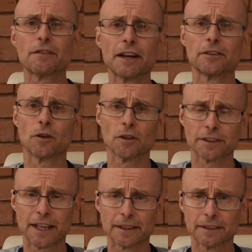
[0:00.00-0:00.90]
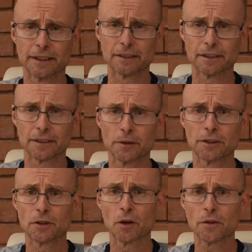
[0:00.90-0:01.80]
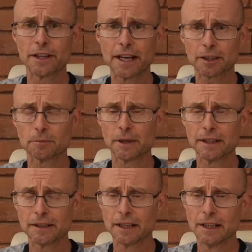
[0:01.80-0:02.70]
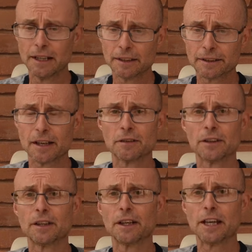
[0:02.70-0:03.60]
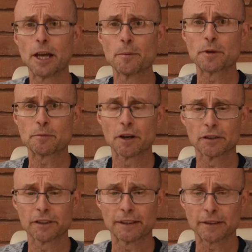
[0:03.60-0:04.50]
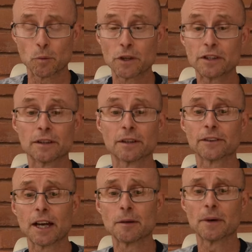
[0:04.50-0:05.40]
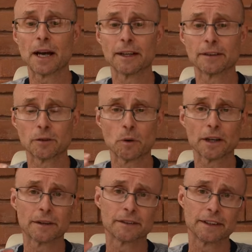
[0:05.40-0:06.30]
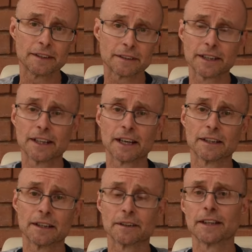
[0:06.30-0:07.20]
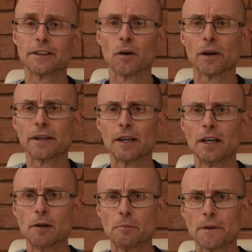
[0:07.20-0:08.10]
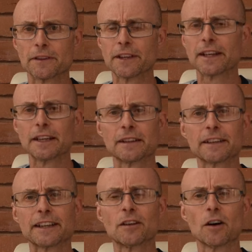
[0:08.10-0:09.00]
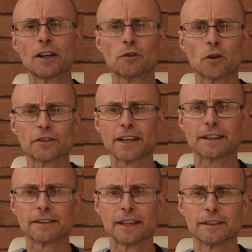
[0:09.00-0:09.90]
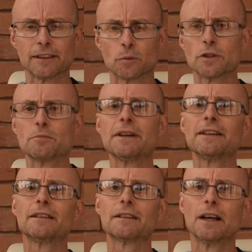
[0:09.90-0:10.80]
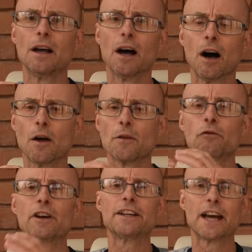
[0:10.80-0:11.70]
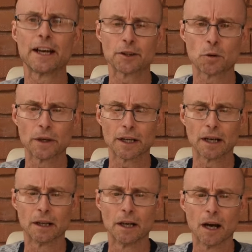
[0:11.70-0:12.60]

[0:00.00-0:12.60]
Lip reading: hasn't got a stack sensor, so it's got the X-Speed 7, image processor, which is the same as the one that's in the Z8 and Z9, but the Z8 and Z9 have got stacked sensors, which means the readout is quicker.